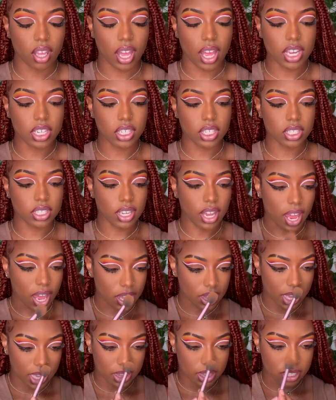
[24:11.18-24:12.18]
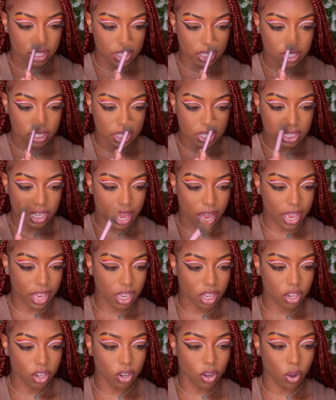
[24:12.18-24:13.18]
I just like the
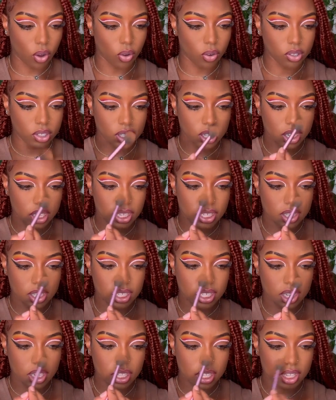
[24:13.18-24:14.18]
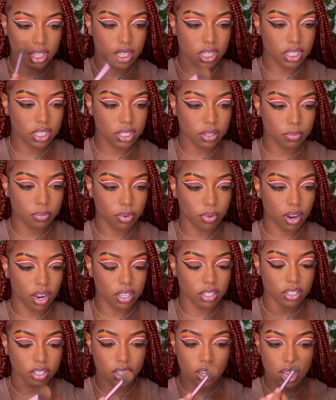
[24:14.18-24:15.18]
slight golden tint that this
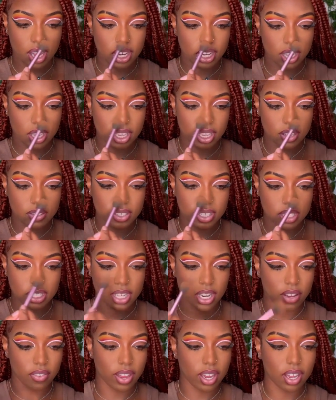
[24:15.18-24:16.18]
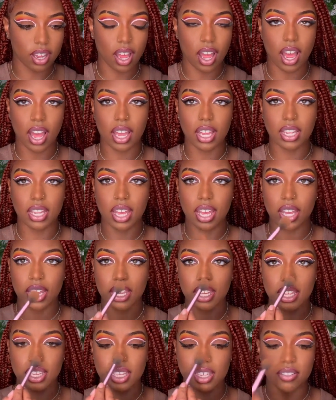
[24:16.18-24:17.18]
bronzer kind of gives. Instead of like a
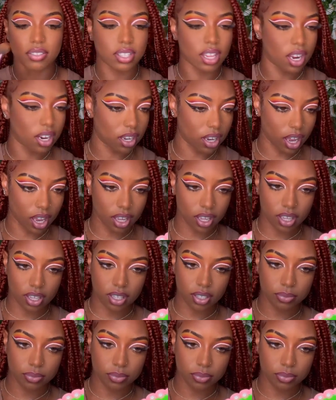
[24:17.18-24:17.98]
highlight, it gives kind of like